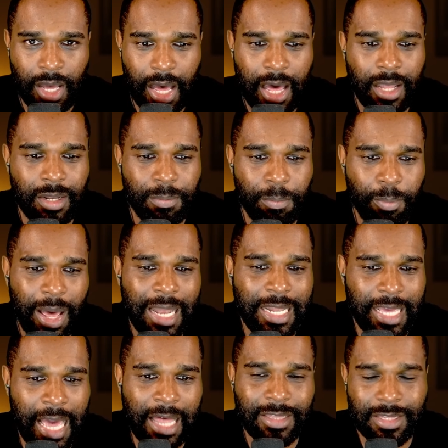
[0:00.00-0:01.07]
And
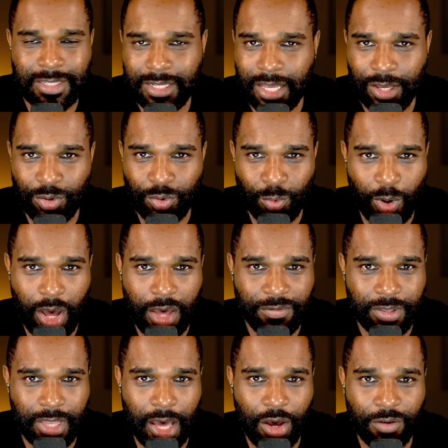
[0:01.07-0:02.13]
Barriante, or whatever
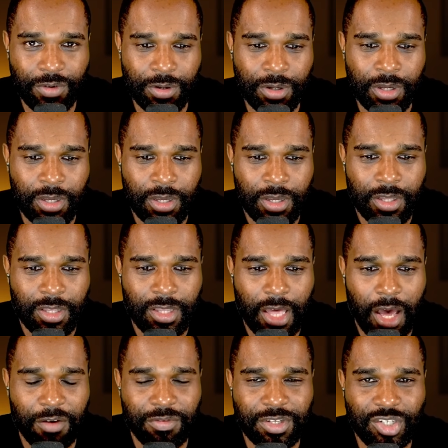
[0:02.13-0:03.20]
that
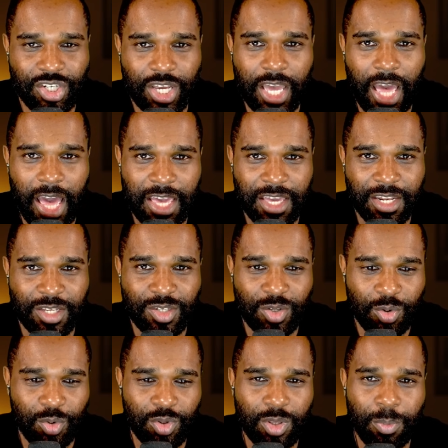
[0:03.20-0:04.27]
other chicane is
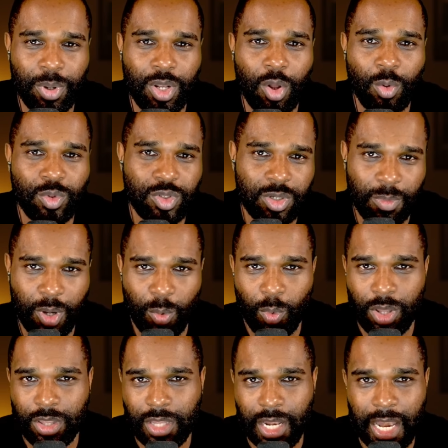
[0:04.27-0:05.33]
called, the penultimate
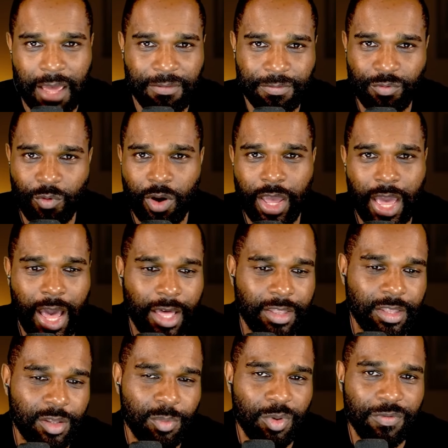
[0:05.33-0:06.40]
one, the left-right
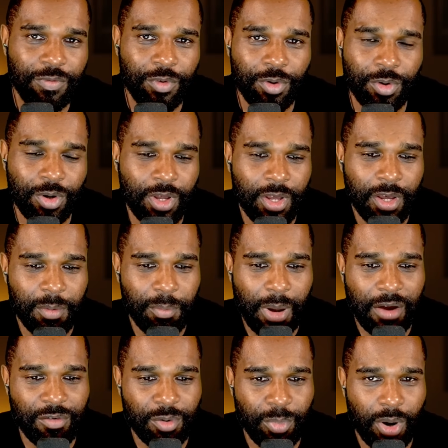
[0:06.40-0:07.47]
hander before
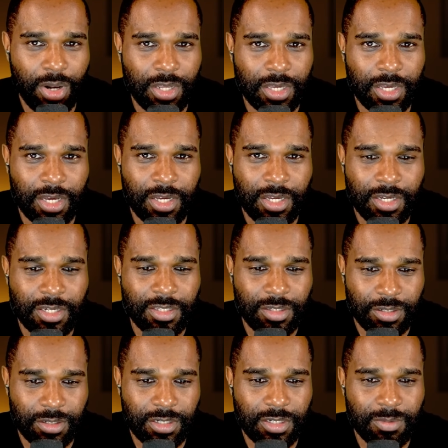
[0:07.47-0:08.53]
Parabolica. Do
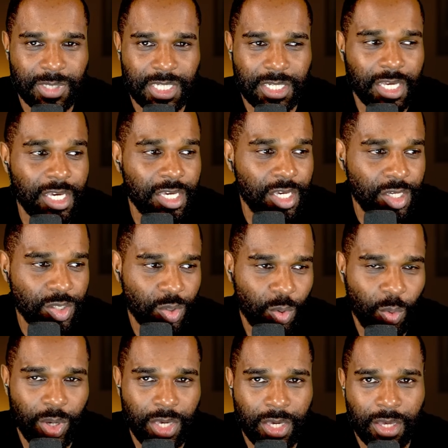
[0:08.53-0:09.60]
you know what I mean? He's
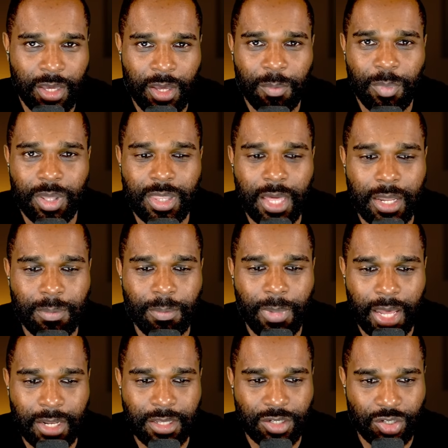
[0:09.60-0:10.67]
quick, but then
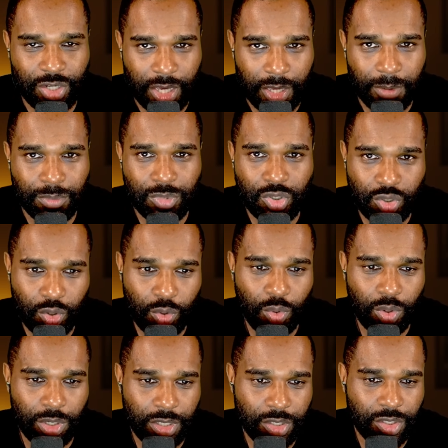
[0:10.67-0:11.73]
manage him,
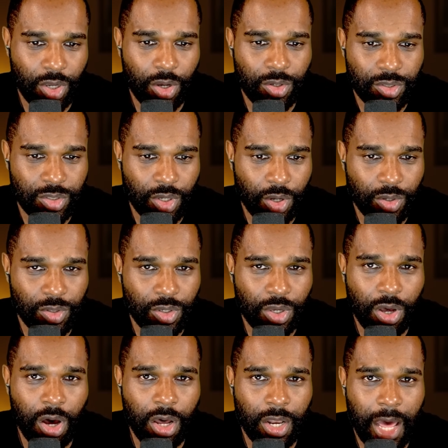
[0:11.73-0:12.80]
surely, Toto. You
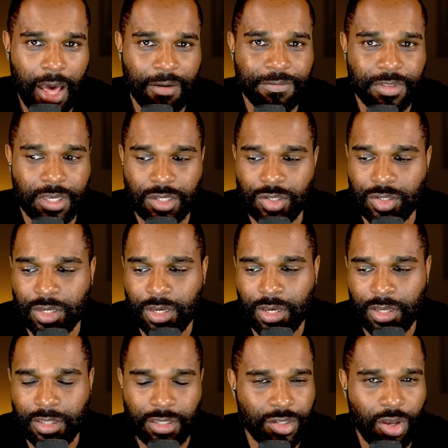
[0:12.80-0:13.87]
can't have this.
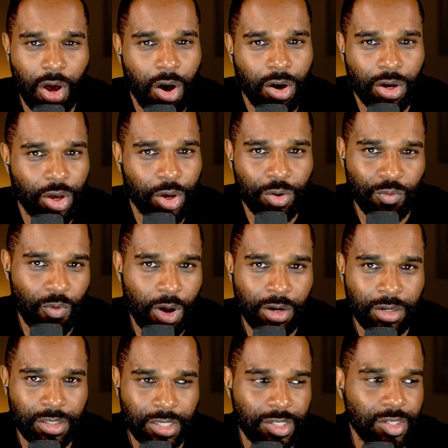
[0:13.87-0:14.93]
This can't go
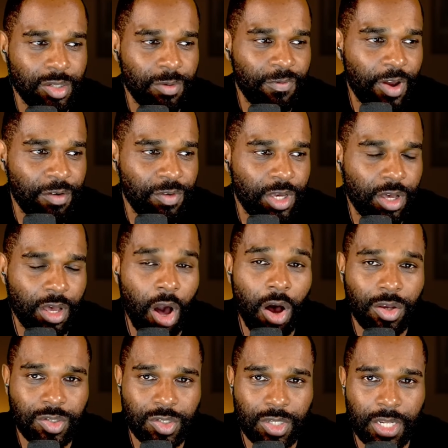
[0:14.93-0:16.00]
wrong. This is a very
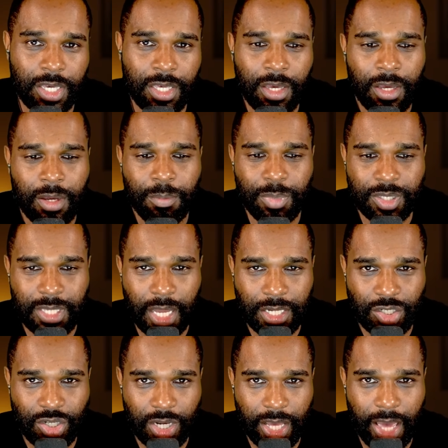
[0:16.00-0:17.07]
costly,
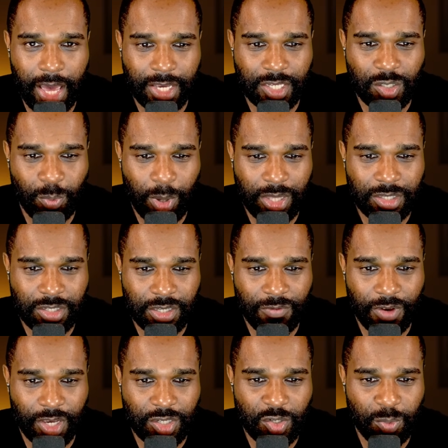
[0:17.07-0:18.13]
potentially expensive
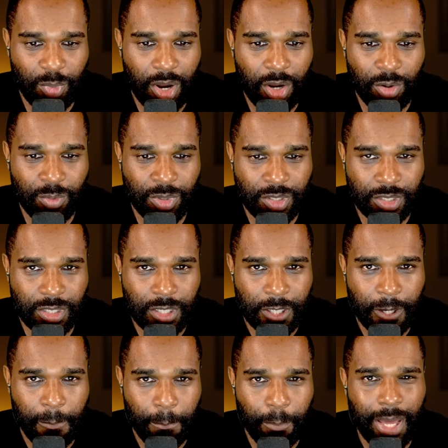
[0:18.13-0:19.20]
experiment.
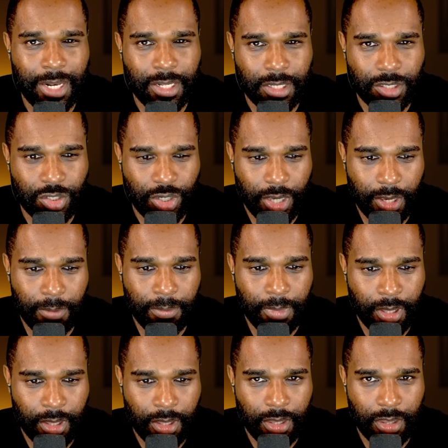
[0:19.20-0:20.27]
Manage him,
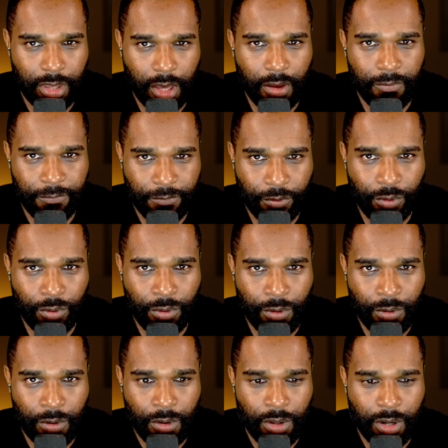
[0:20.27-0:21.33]
therefore,
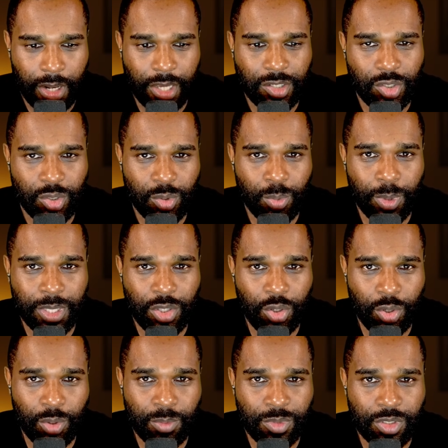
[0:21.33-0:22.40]
lest you be
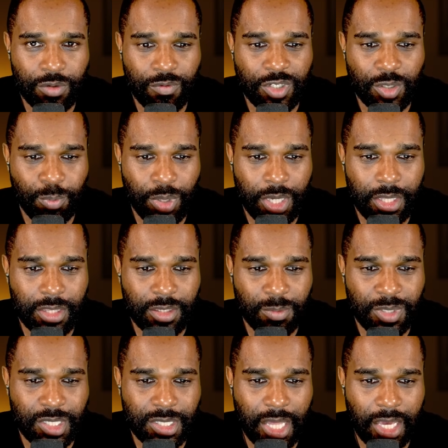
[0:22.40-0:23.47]
doomed to repeat the
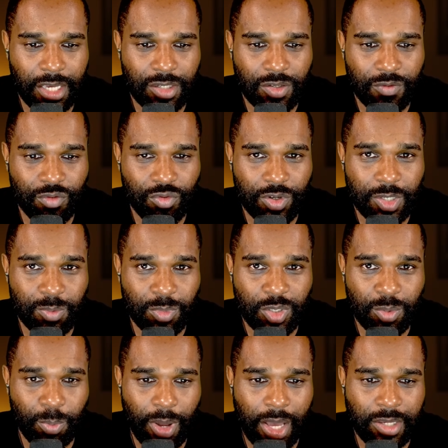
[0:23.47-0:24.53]
mistakes of Christmas
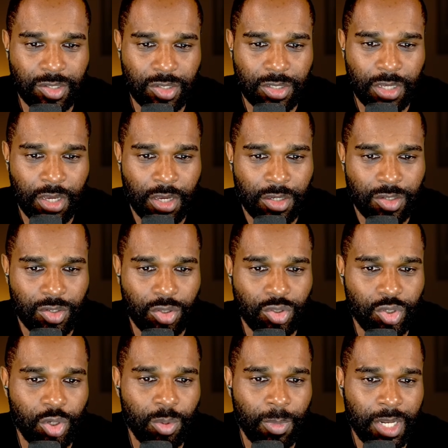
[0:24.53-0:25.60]
past. So
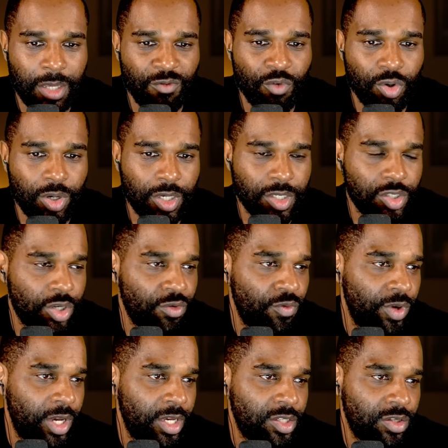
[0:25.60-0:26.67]
too many rookies'
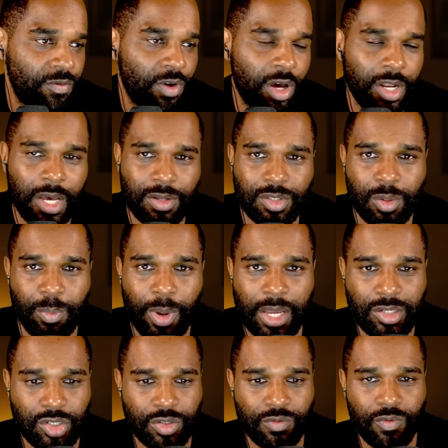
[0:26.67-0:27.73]
careers have gone out to
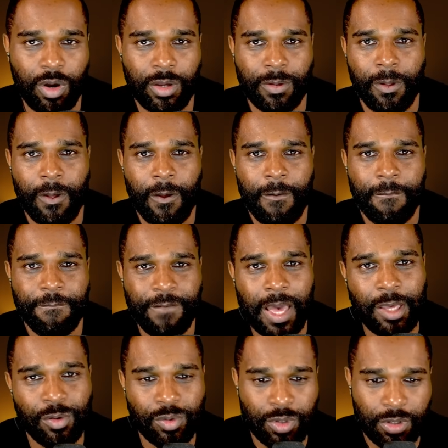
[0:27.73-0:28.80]
pasture, right? Failed